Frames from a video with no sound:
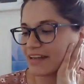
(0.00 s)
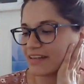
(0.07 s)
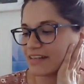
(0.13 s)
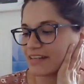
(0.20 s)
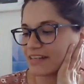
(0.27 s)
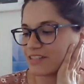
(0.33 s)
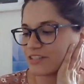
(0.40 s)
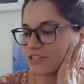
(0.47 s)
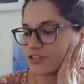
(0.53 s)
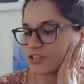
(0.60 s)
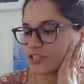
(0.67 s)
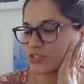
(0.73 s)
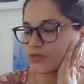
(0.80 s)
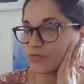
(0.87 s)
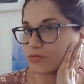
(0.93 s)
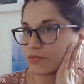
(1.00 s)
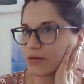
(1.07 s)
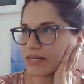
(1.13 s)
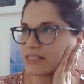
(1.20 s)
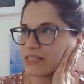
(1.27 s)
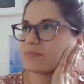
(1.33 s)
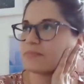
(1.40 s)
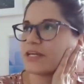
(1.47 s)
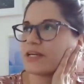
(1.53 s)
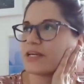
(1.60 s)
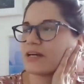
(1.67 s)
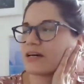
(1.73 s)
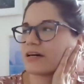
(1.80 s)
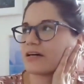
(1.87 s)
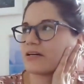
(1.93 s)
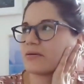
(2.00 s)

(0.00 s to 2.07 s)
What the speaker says: And it just reminds me,